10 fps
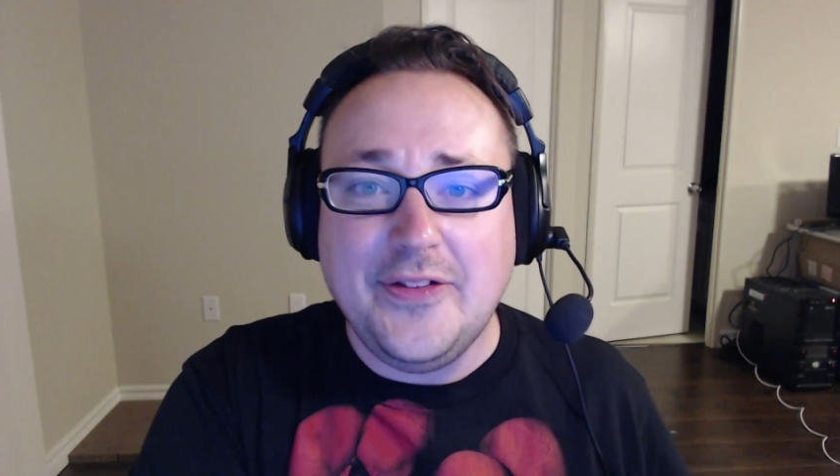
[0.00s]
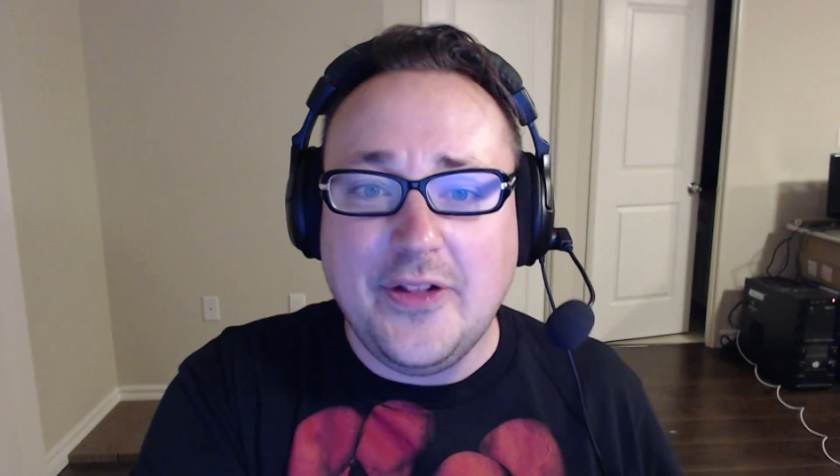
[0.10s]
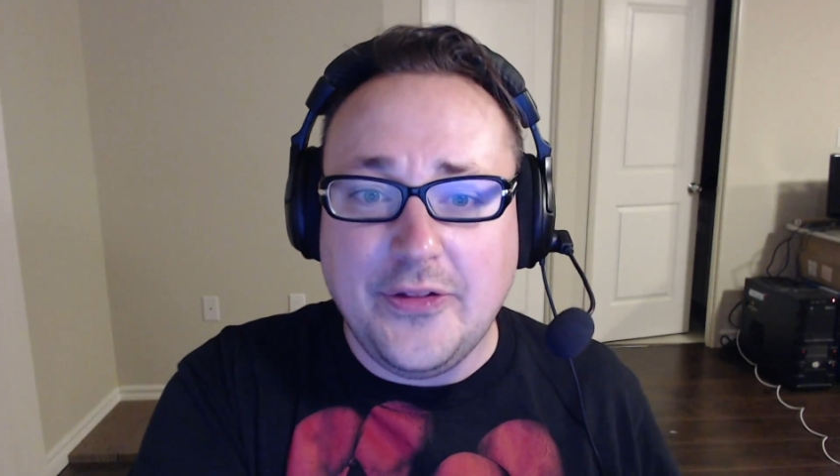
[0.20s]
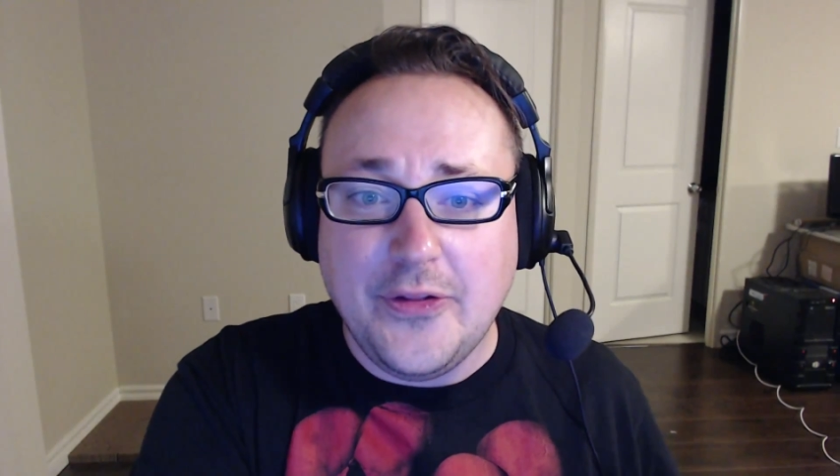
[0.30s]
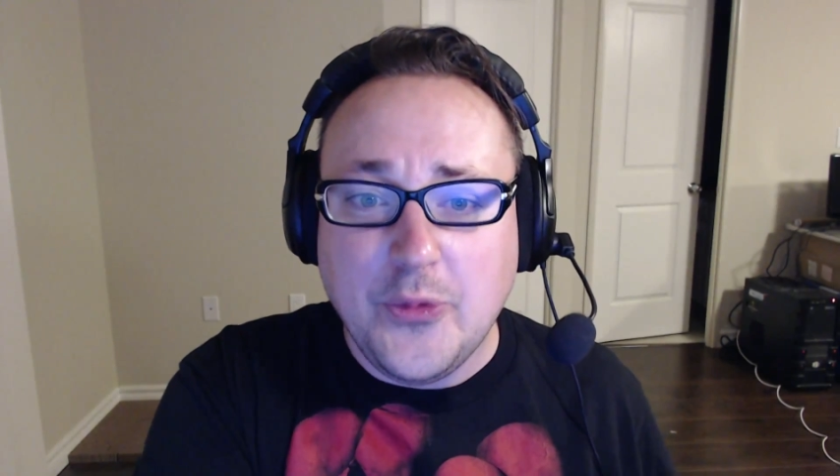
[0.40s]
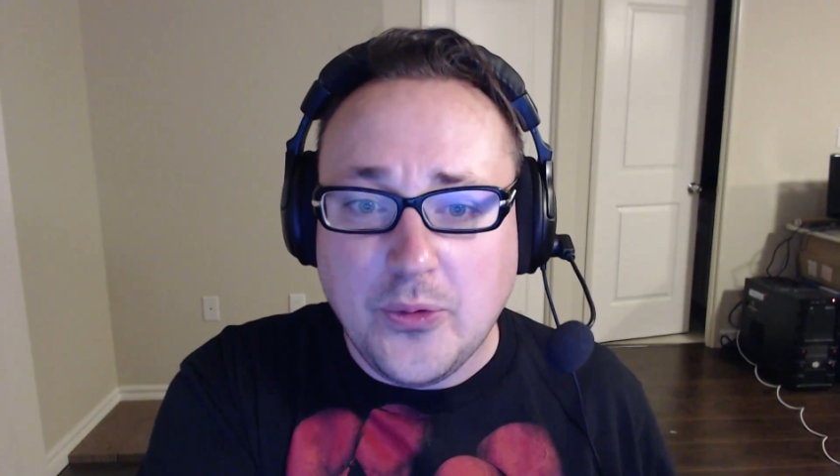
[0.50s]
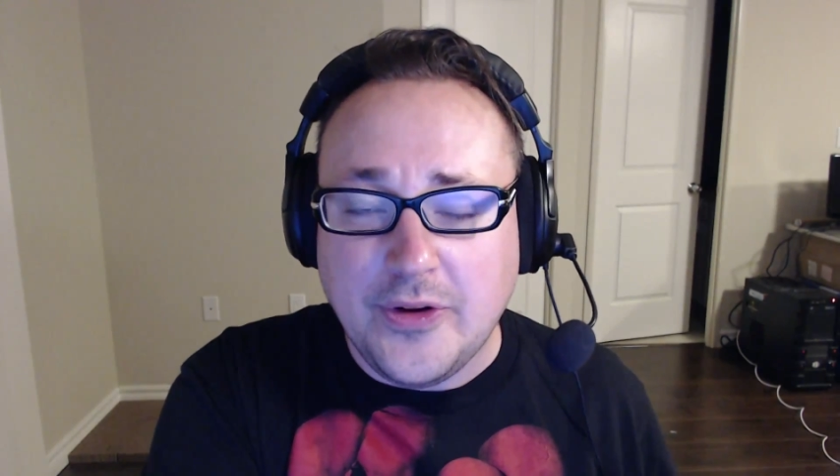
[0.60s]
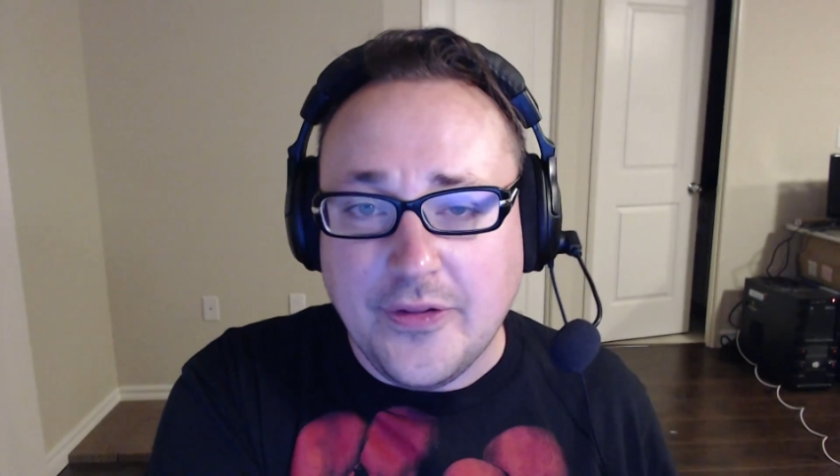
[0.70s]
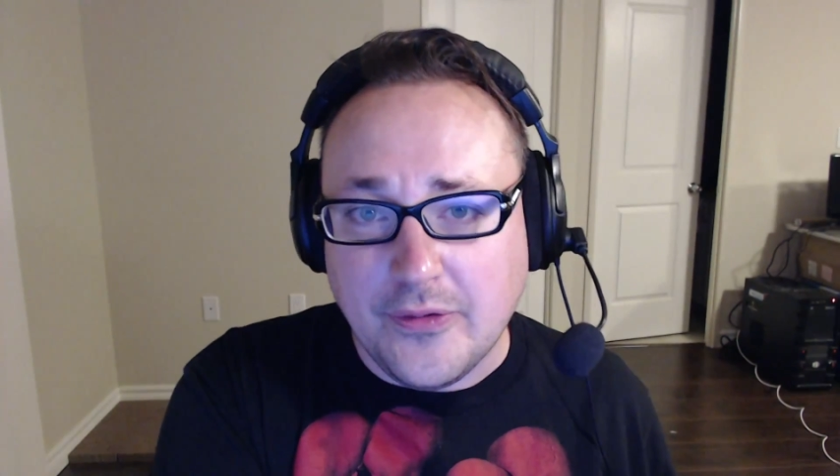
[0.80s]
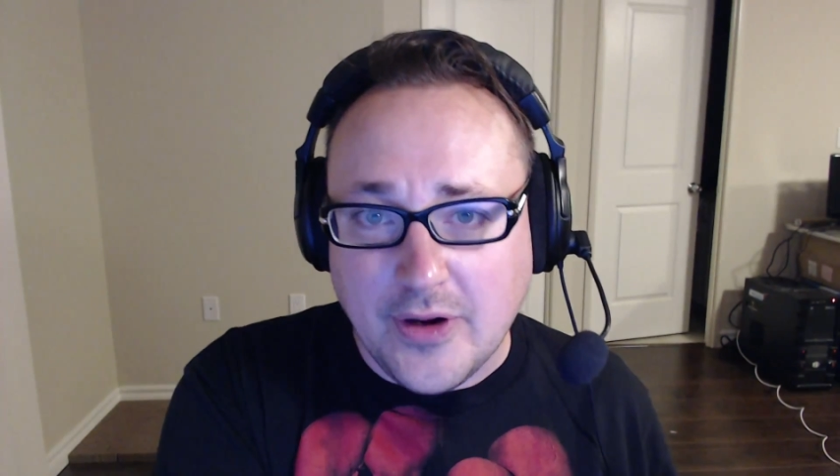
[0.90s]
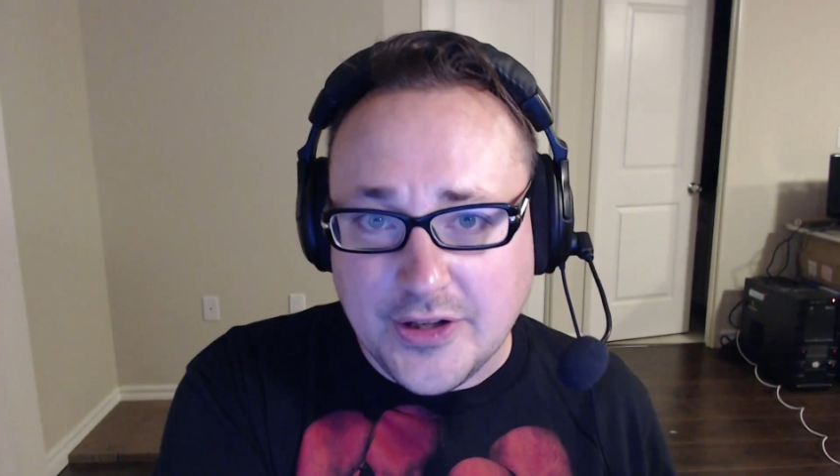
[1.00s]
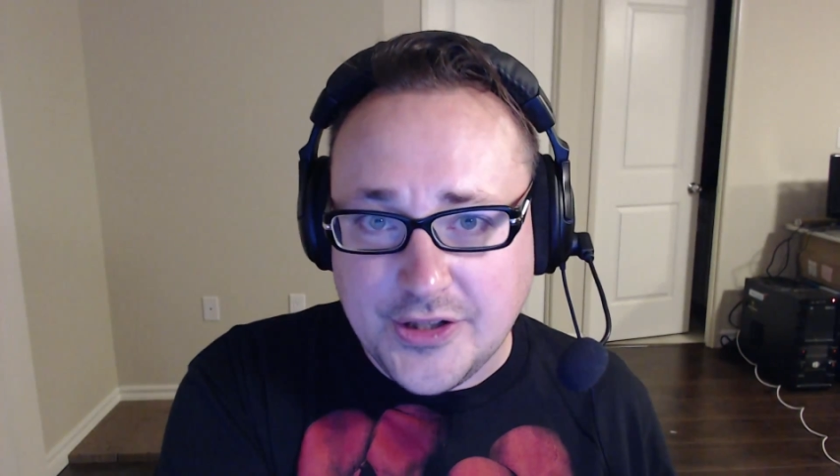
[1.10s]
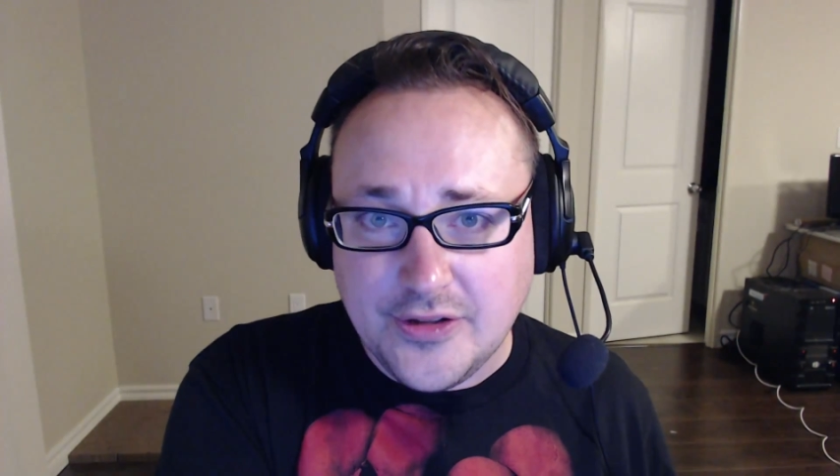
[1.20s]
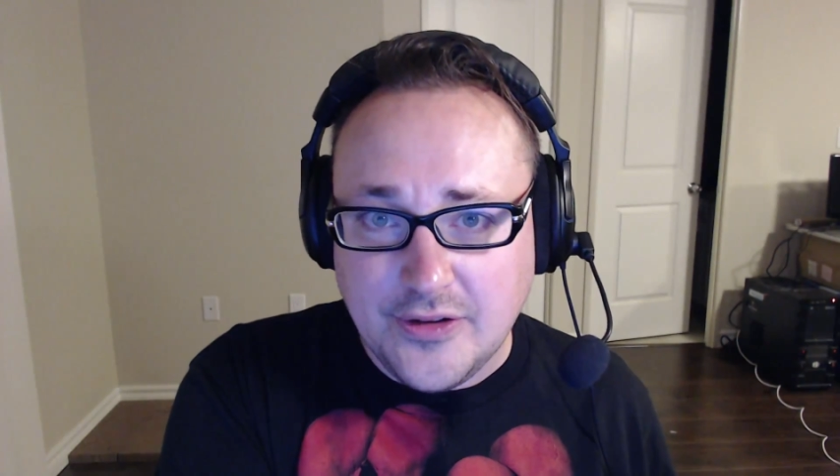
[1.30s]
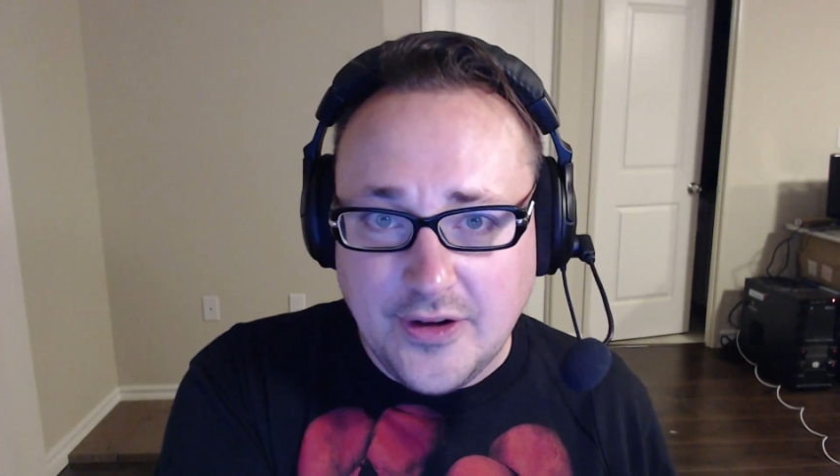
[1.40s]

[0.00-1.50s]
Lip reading: the Thorn and Thresh